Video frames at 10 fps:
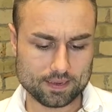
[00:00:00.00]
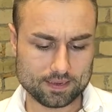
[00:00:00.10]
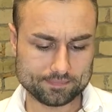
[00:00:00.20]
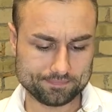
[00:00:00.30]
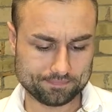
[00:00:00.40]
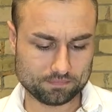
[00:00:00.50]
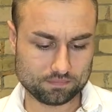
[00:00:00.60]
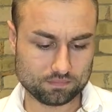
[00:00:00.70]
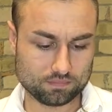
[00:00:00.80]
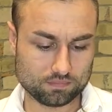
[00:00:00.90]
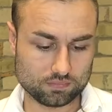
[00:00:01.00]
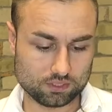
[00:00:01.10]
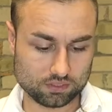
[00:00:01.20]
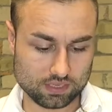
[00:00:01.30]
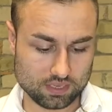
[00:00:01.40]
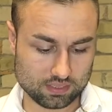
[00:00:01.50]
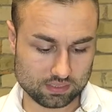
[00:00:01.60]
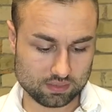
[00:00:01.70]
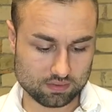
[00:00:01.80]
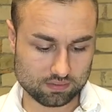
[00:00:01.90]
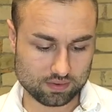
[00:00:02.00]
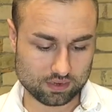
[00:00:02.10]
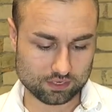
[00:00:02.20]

Um, so see this, you know,